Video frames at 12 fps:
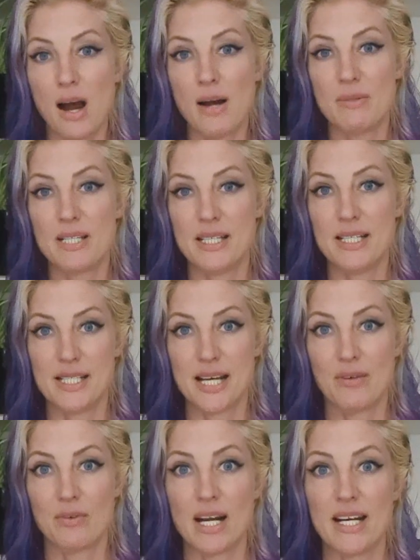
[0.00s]
I'm sitting
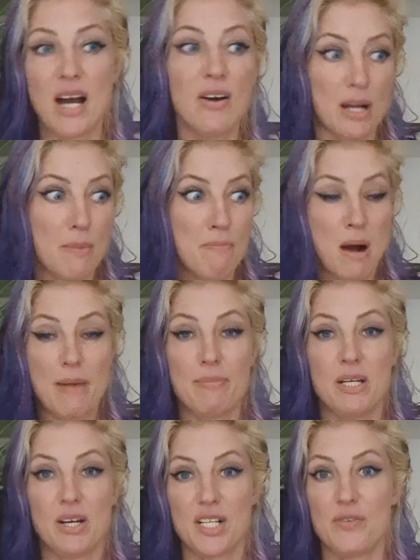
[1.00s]
down right now, and it might
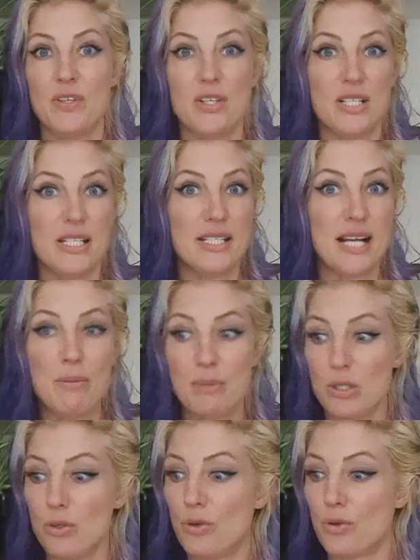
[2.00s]
be nice for you to sit down,
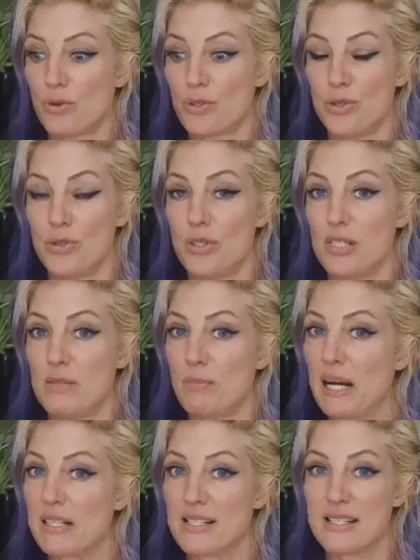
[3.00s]
but you could also do this
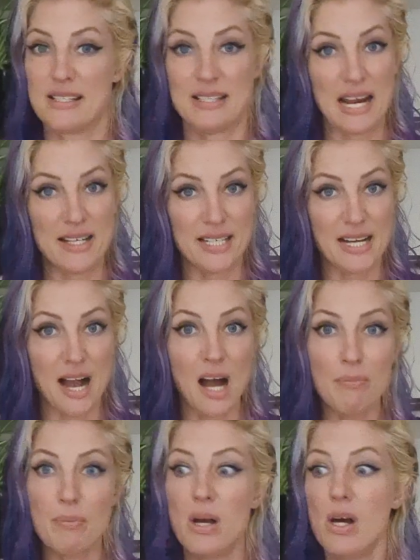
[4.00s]
practice standing
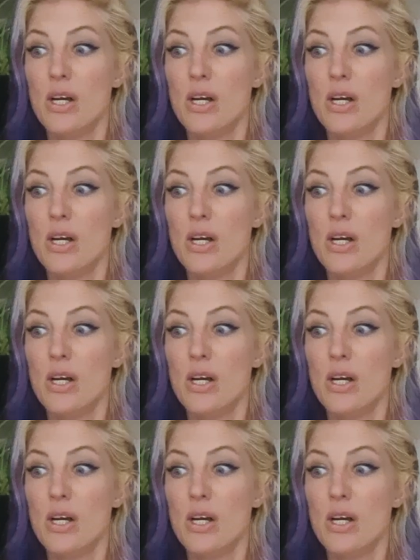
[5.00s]
up.